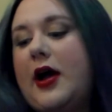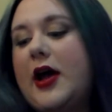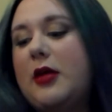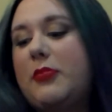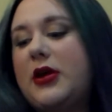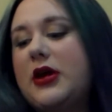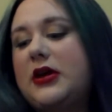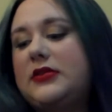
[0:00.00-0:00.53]

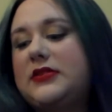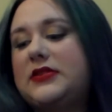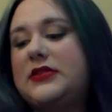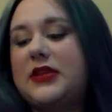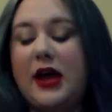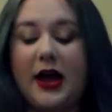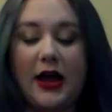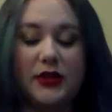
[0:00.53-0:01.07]
Eye
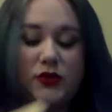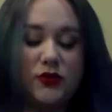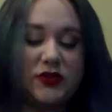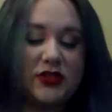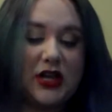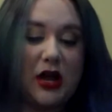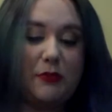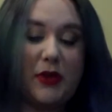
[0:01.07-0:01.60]
base, I
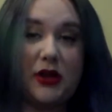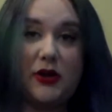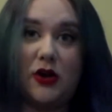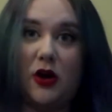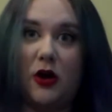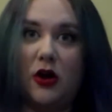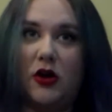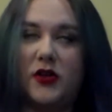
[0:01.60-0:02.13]
used up my
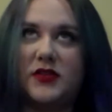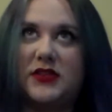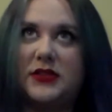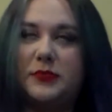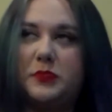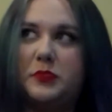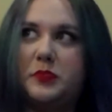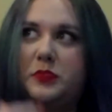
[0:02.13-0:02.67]

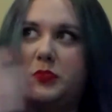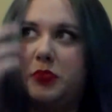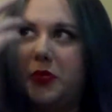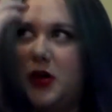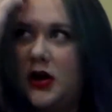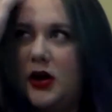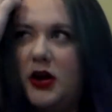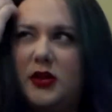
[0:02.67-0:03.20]
NARS
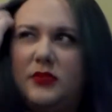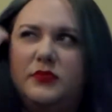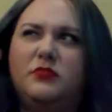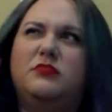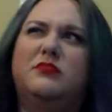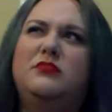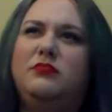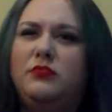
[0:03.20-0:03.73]
uh,
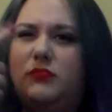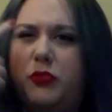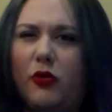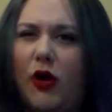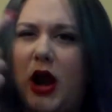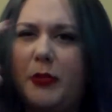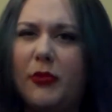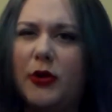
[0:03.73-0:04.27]

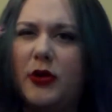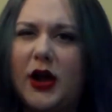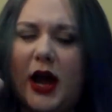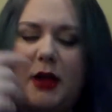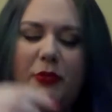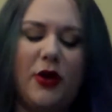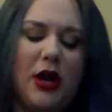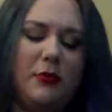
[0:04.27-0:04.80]
primer,
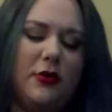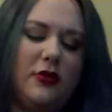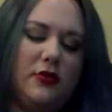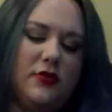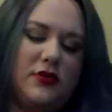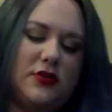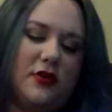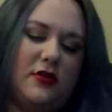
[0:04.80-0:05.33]
eye
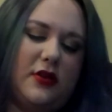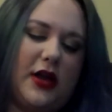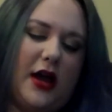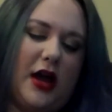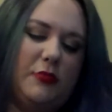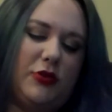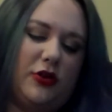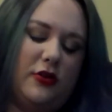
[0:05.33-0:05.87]
primer. So
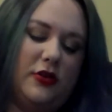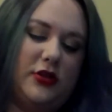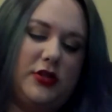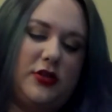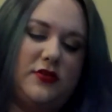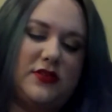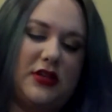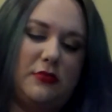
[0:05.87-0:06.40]
now I'm
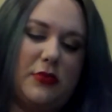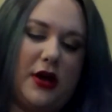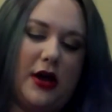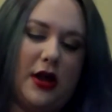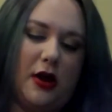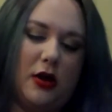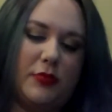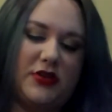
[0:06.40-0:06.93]
currently using
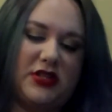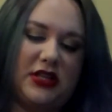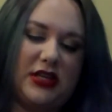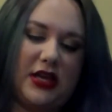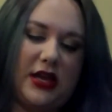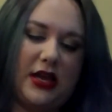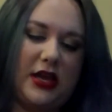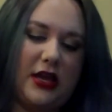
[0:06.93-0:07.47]
my Urban
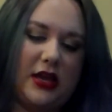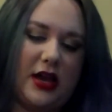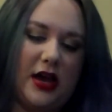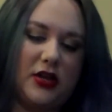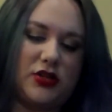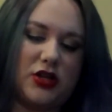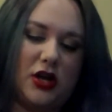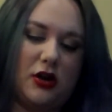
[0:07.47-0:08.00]
Decay
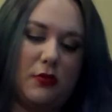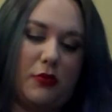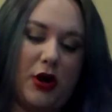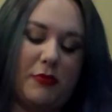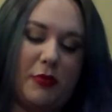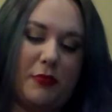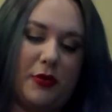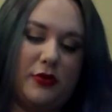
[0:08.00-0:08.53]
Eyeshadow
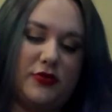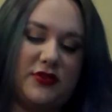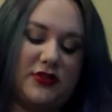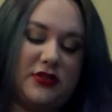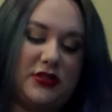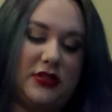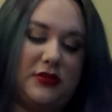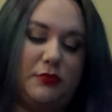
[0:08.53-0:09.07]
Primer
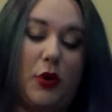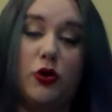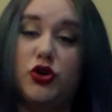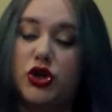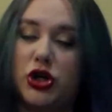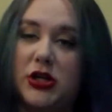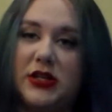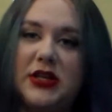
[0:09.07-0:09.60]

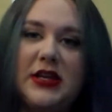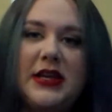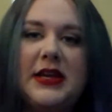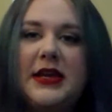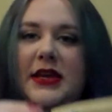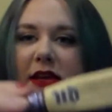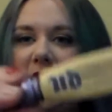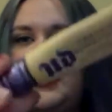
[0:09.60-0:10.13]
Potion
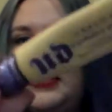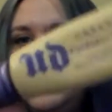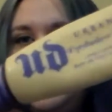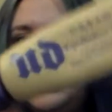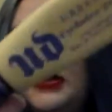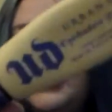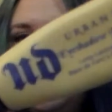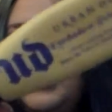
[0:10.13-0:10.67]
in
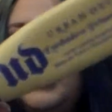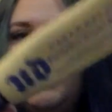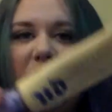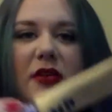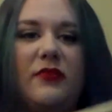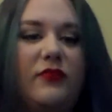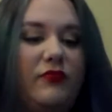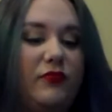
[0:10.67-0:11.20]
Eden.
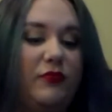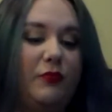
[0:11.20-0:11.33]
My